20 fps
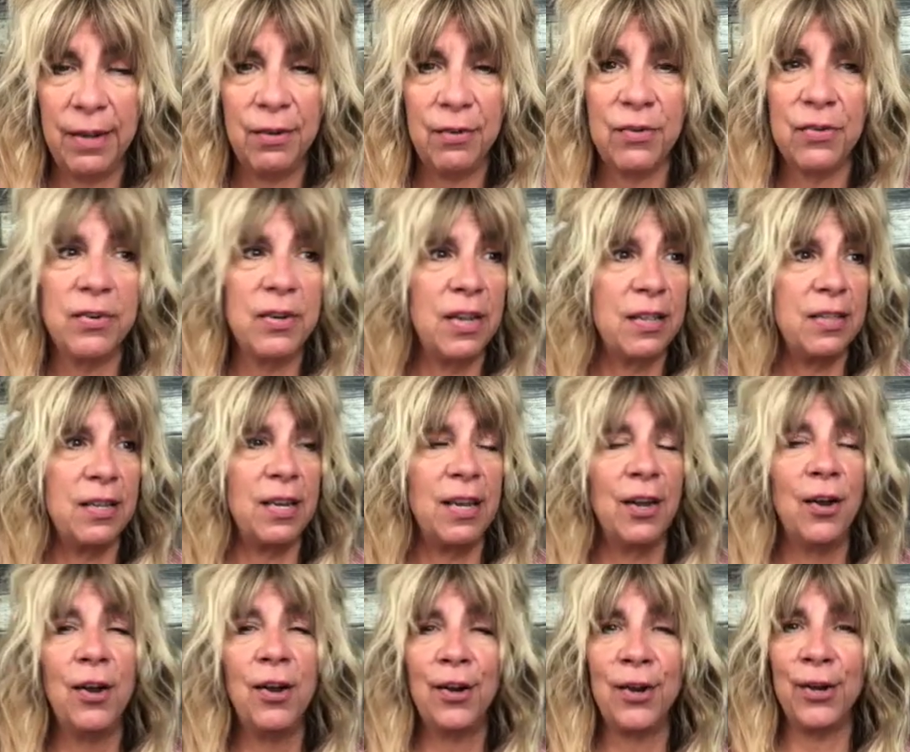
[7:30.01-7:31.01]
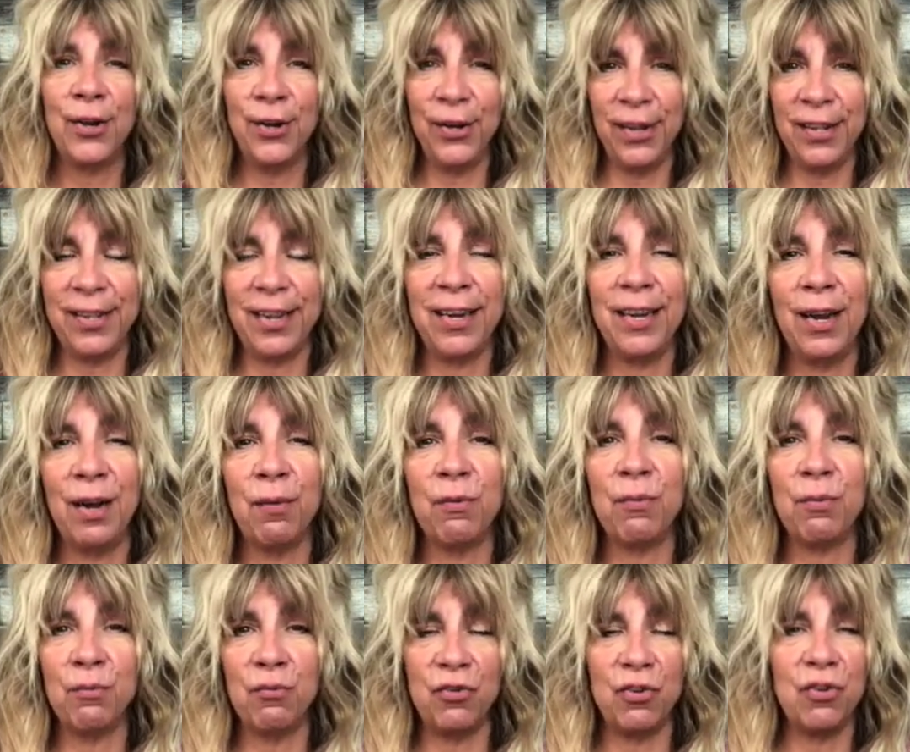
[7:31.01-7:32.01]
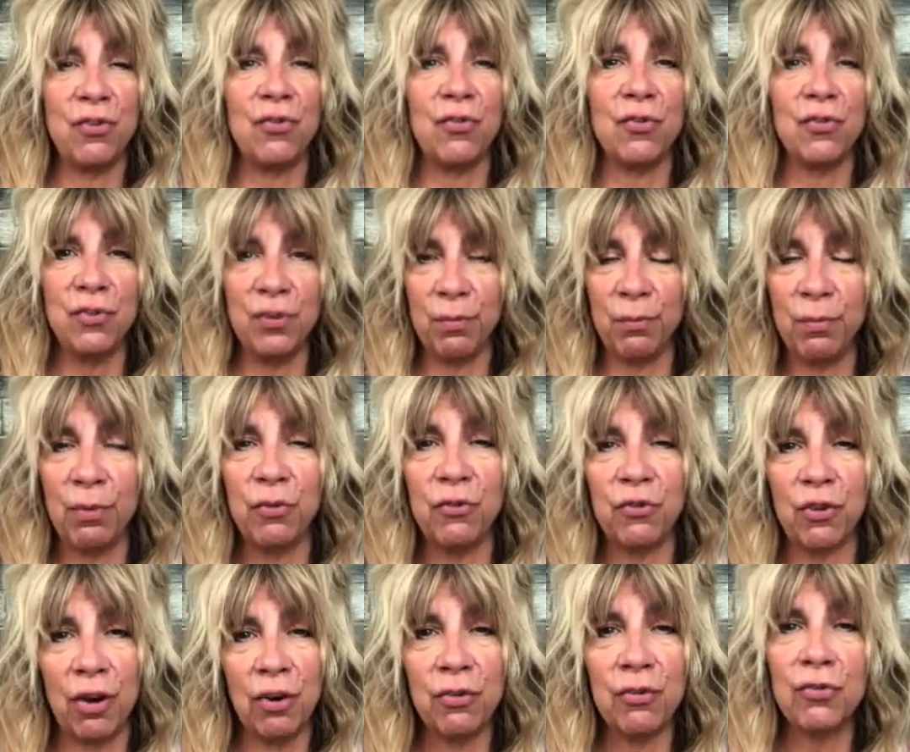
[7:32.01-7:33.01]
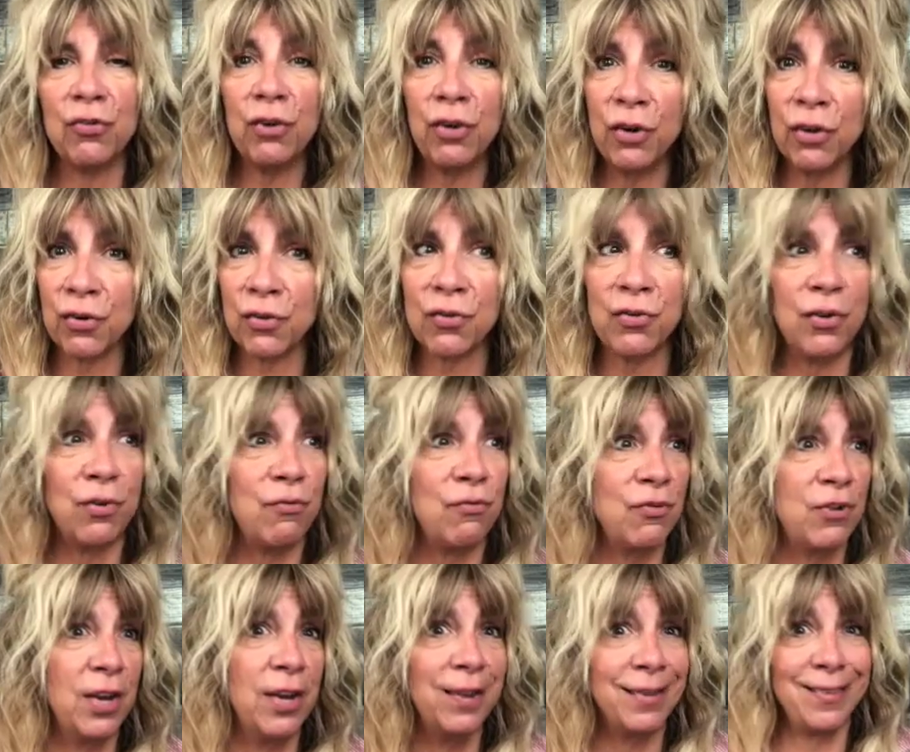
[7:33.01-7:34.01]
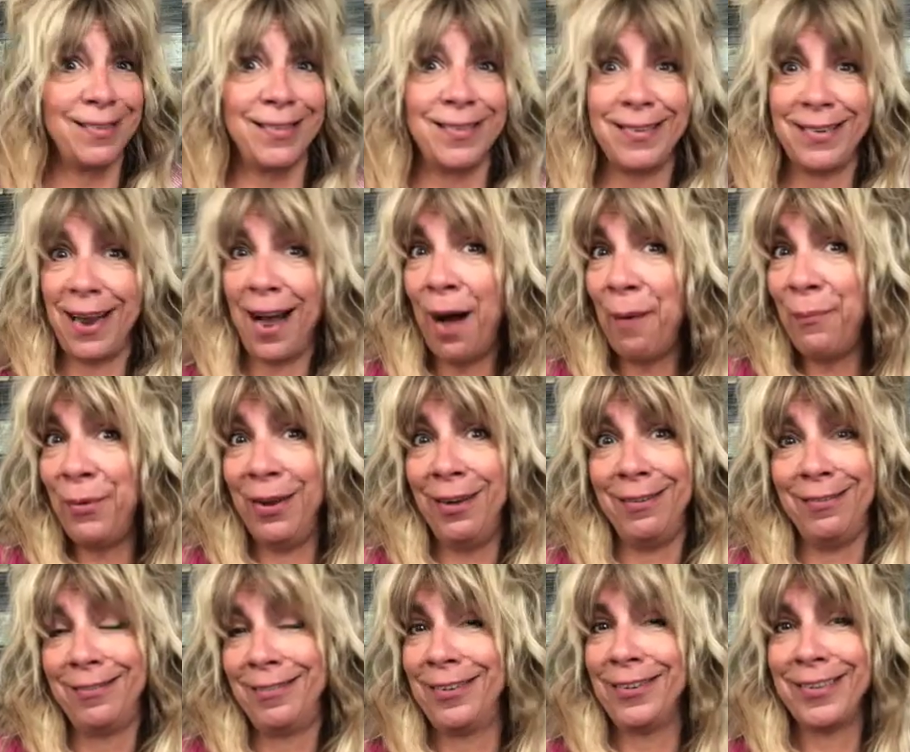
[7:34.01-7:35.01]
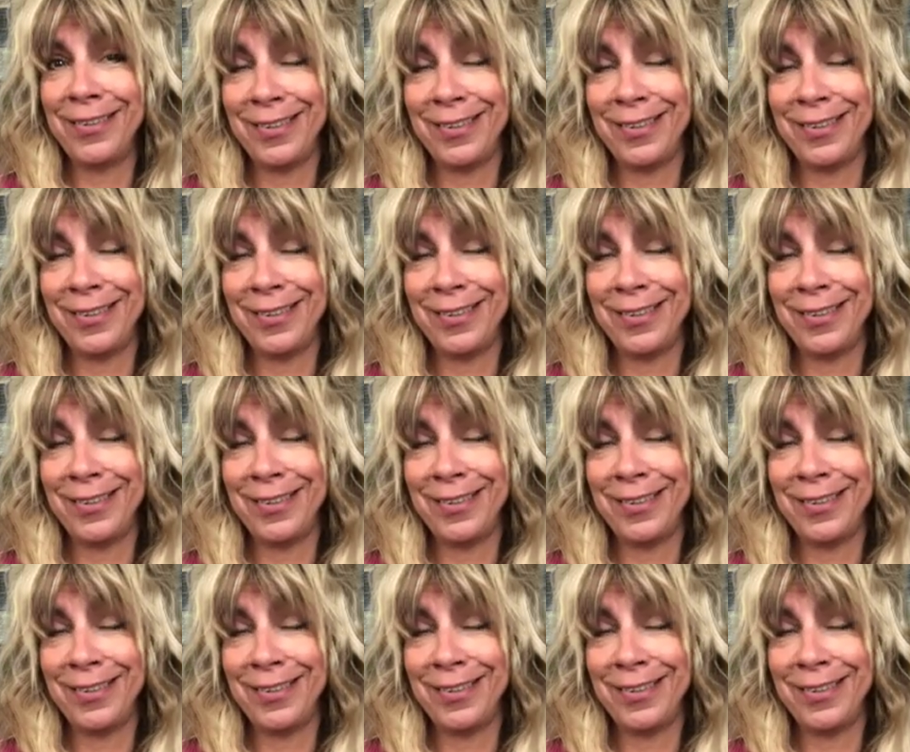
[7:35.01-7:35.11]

There's nothing good that comes from just your simple junk sugar, so just stop it,